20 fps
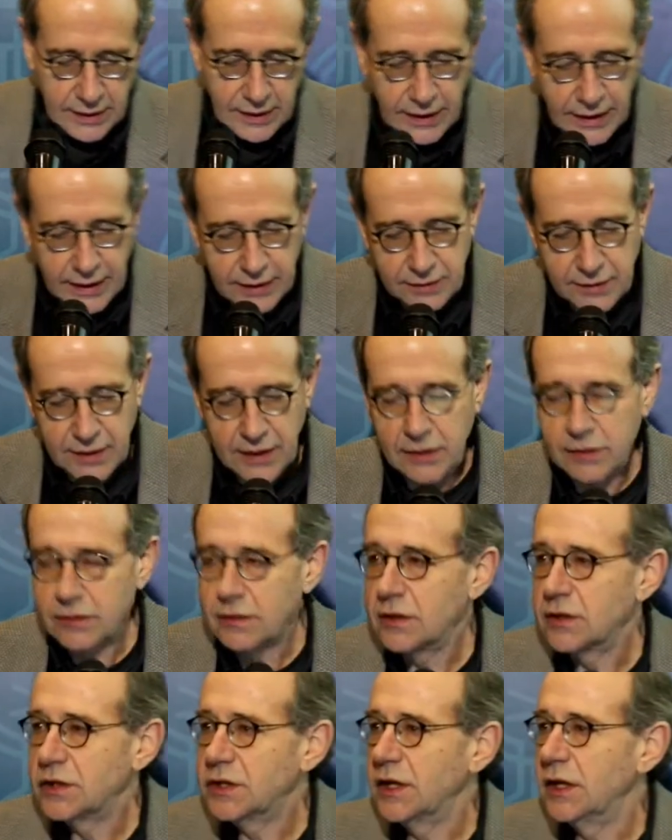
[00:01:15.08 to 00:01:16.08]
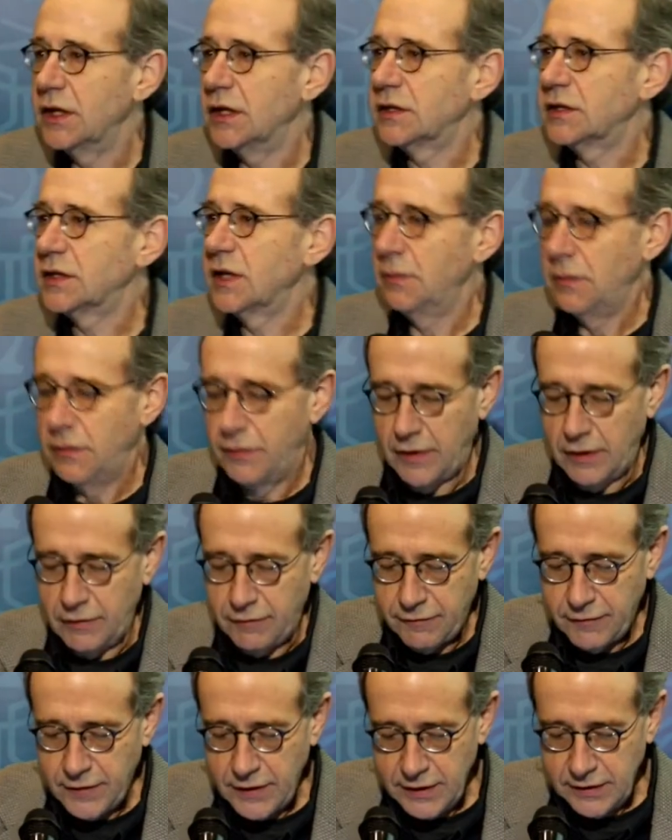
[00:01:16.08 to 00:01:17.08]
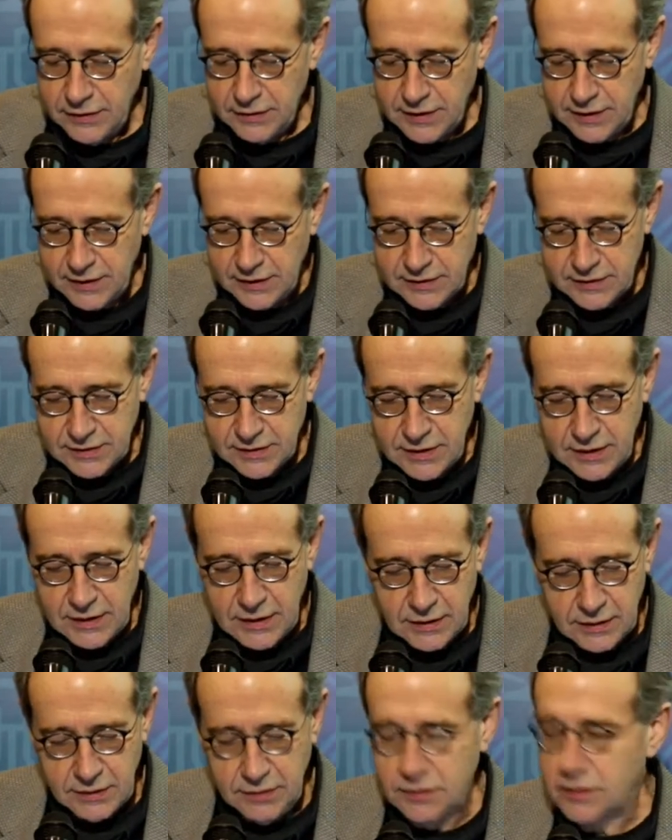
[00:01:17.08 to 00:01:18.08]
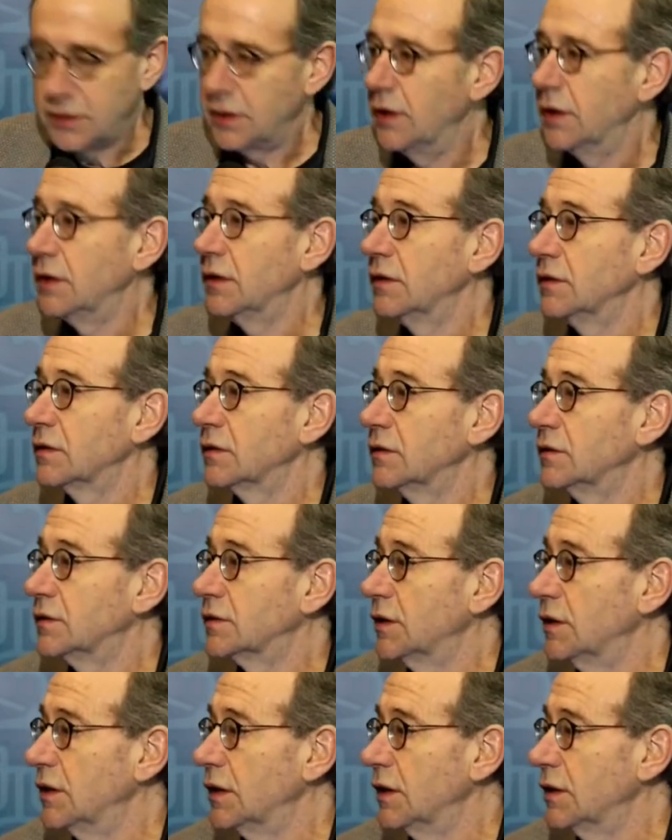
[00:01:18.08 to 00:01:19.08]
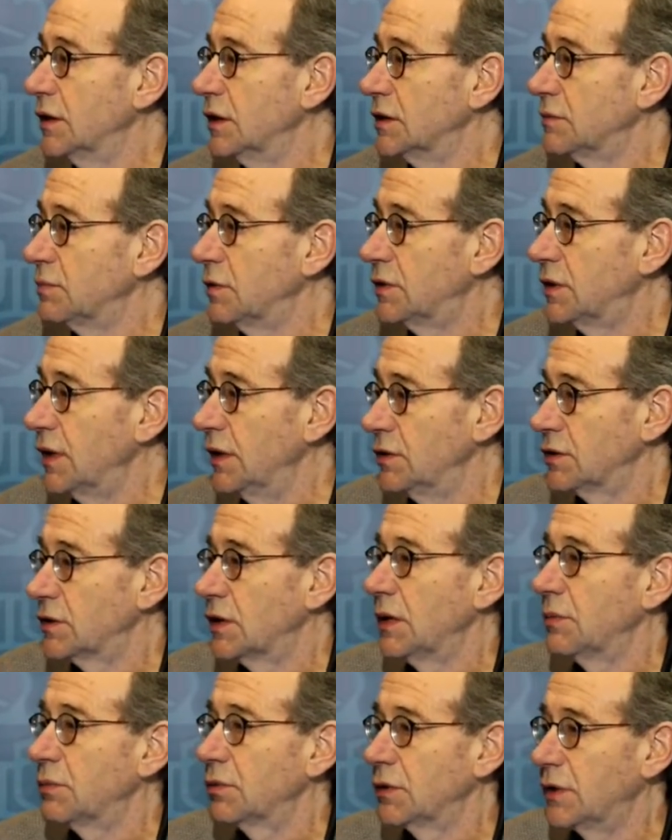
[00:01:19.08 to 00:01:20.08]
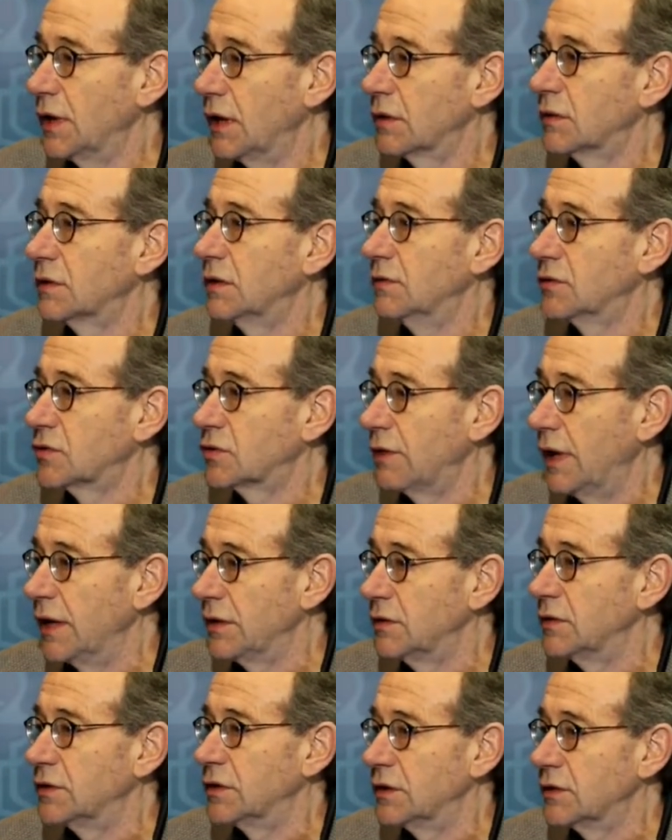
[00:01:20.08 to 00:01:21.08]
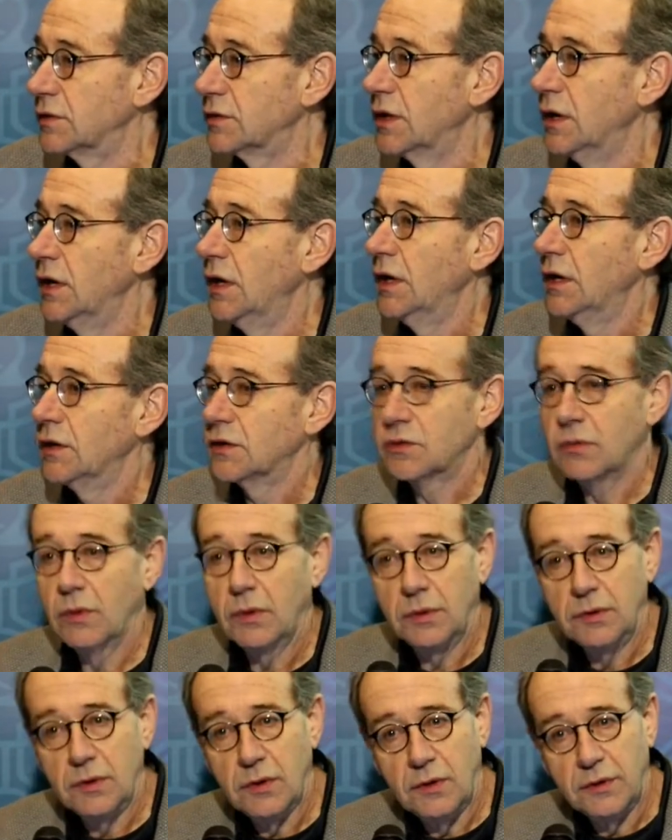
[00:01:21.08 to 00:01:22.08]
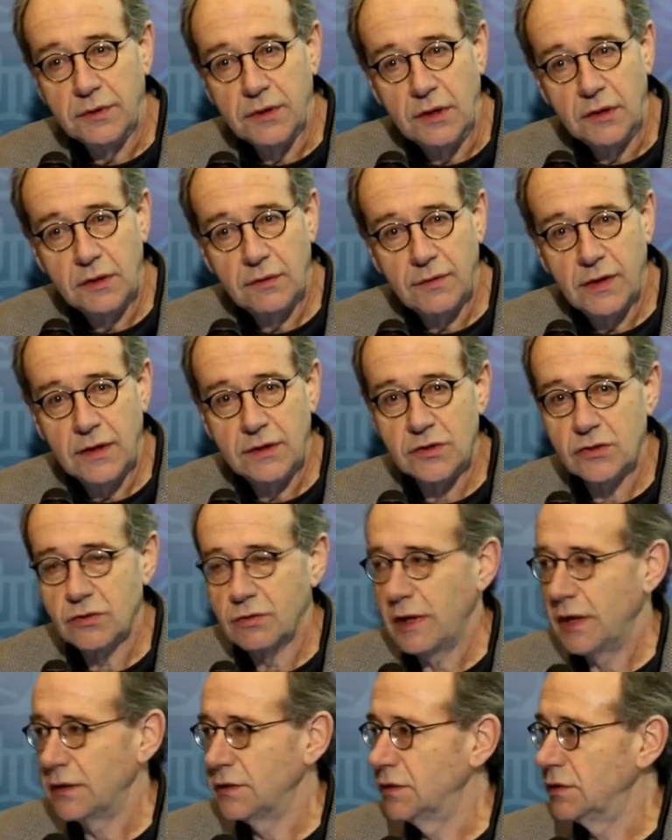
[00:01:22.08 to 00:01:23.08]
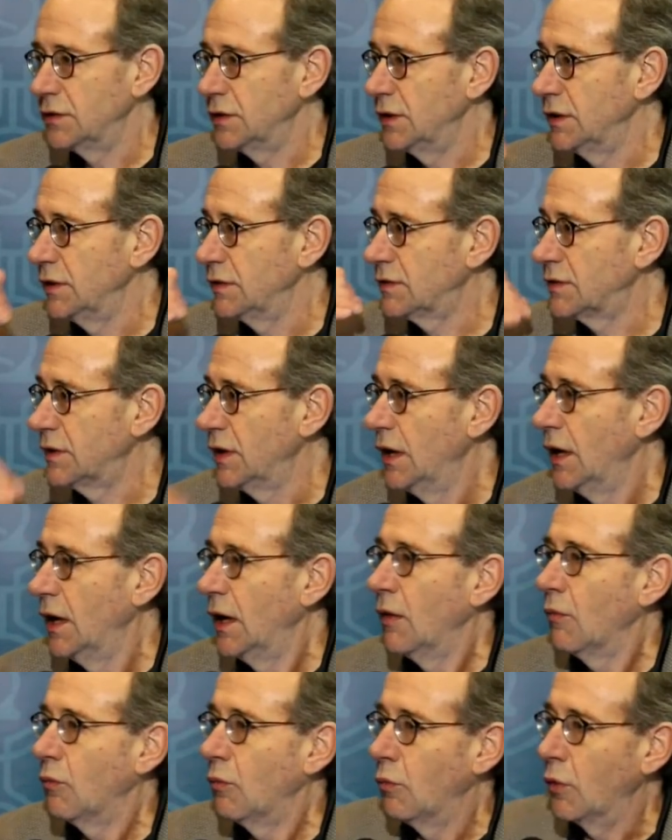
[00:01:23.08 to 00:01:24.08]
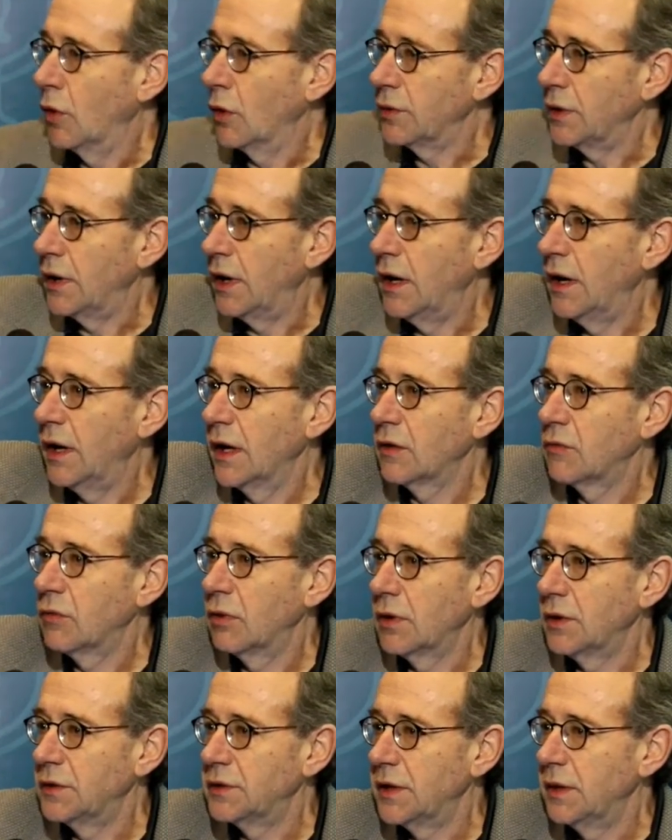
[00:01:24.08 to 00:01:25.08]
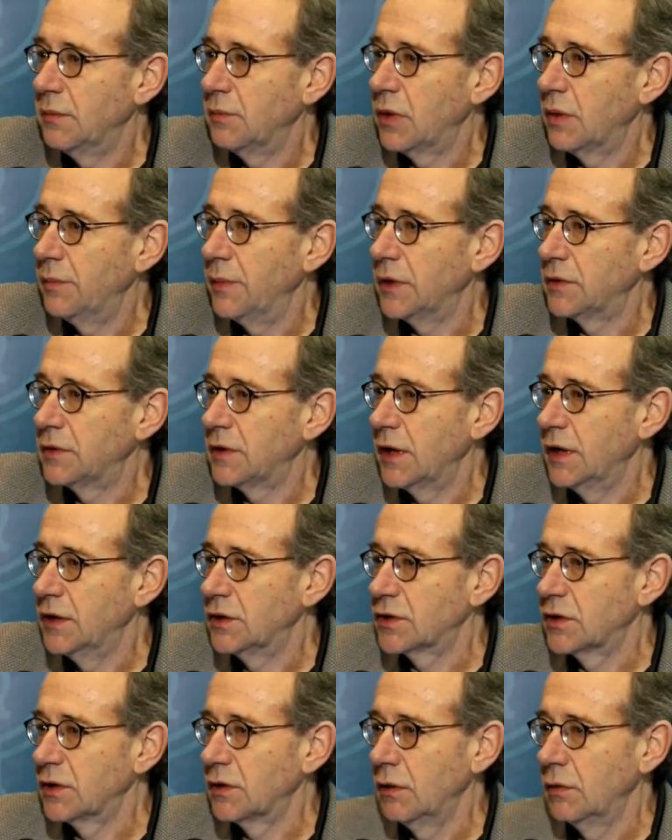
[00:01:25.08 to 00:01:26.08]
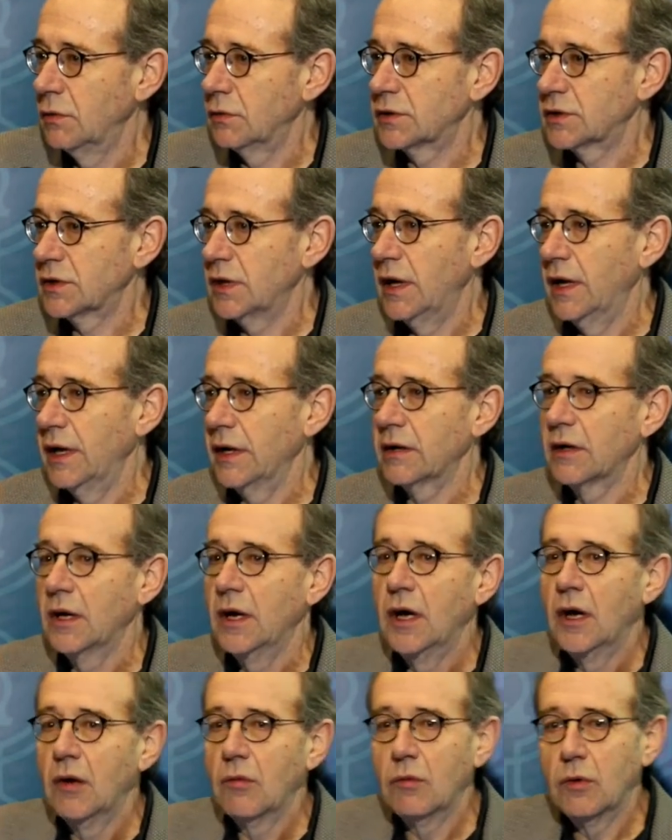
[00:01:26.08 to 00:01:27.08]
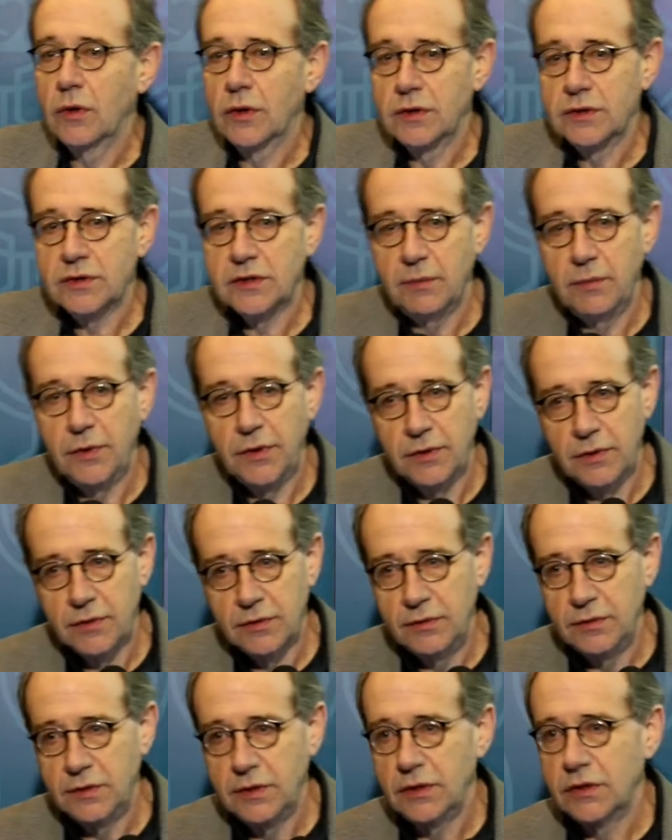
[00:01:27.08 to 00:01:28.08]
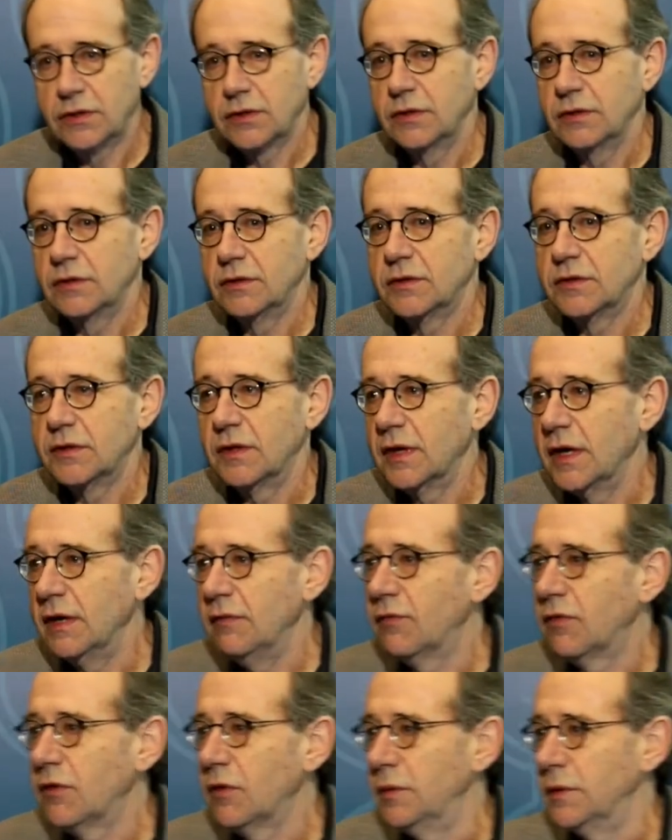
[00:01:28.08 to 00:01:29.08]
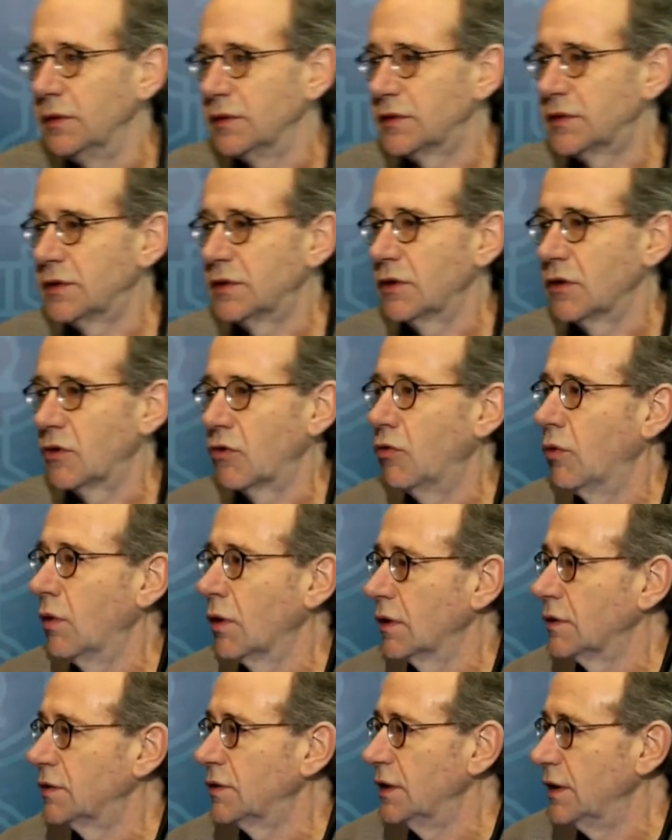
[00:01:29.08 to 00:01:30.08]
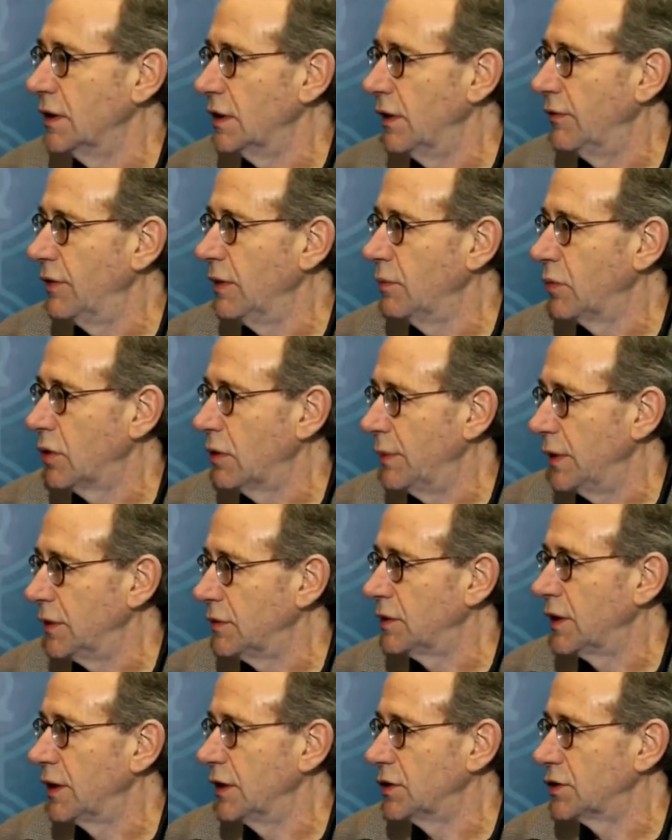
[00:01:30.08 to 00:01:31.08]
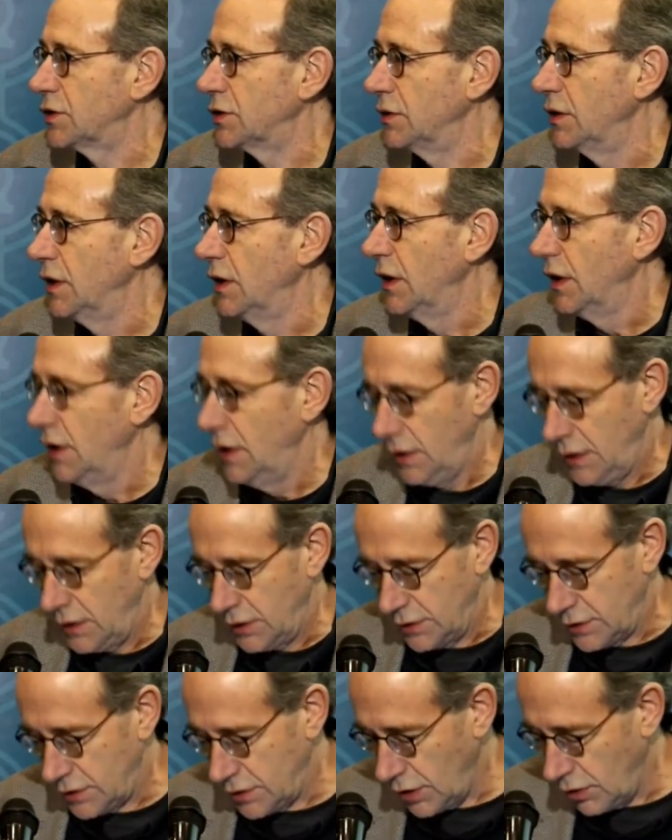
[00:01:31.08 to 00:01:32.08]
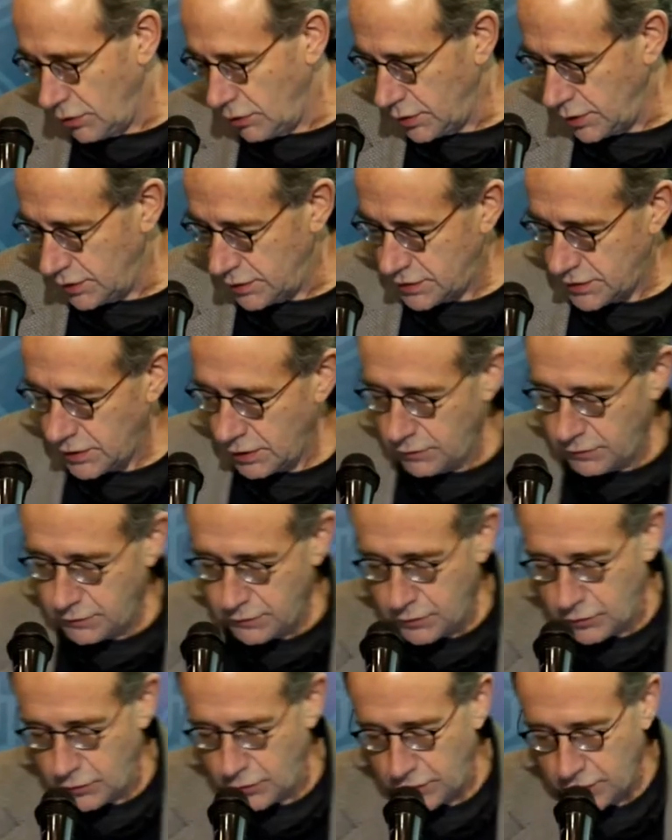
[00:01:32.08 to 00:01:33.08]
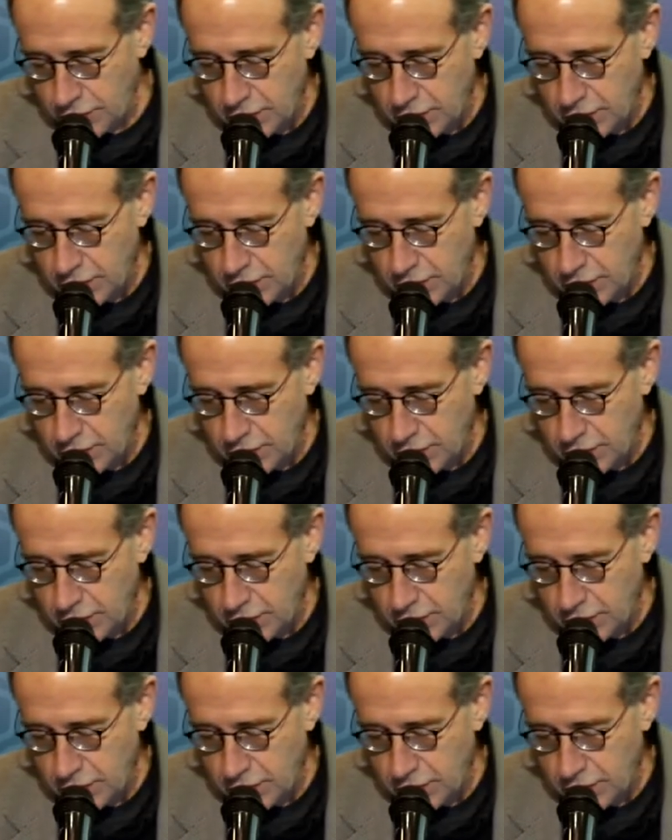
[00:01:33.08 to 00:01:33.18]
And then to share some of our findings concerning these potentially productive strategies. So we're going to identify strategies, what the high quality implementation looks like, what are some of the conditions that influence the quality of implementation, and so on and so forth.